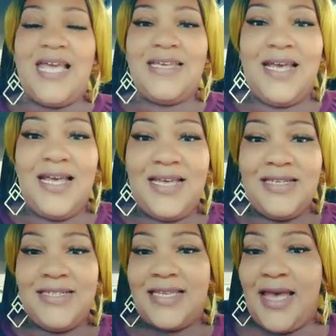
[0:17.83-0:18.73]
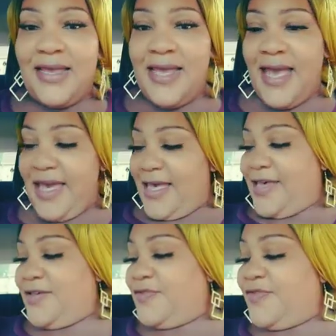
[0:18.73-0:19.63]
guys. I
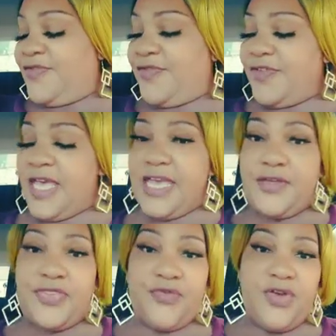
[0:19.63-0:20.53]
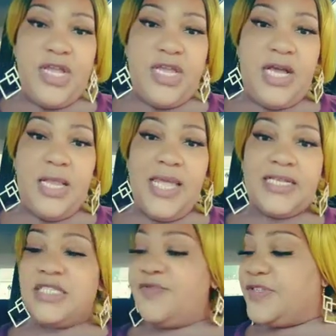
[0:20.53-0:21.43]
have a 3
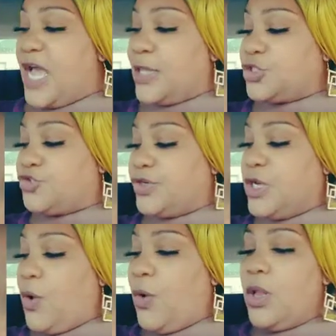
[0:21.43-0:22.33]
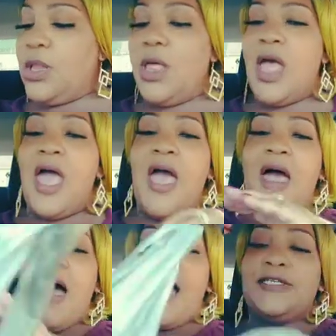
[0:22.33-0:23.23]
collective Dollar Tree haul.
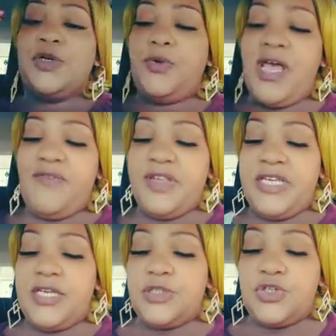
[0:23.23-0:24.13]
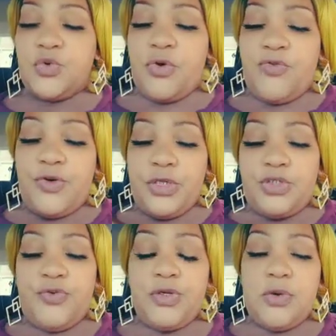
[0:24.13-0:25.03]
I don't have any in-store footage
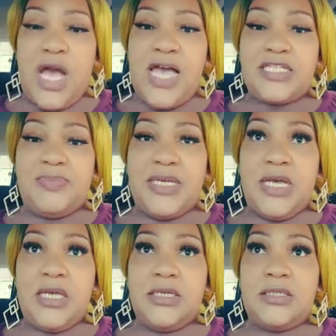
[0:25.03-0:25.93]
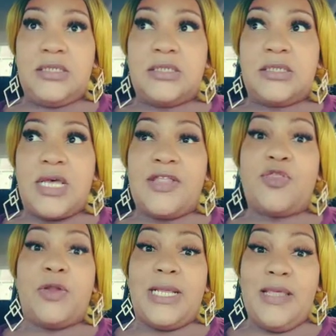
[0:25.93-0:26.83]
for you guys because I
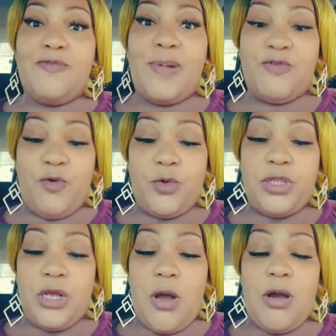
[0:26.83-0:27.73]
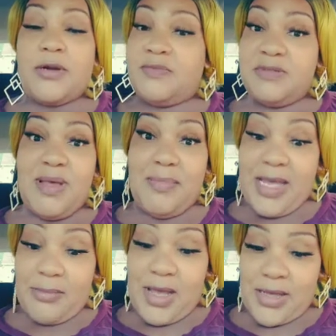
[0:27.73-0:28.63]
thought I left my phone in the car and it was in my
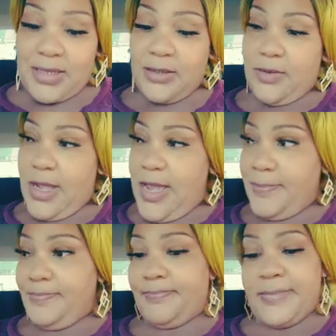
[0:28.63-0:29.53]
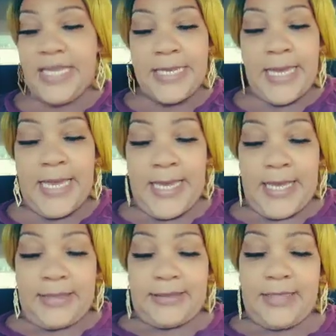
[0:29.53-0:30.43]
back pocket, okay?
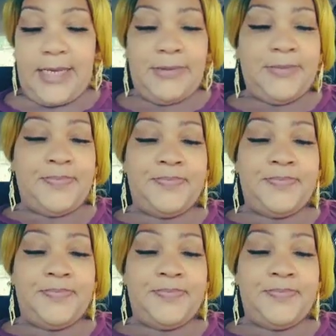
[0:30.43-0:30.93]
So,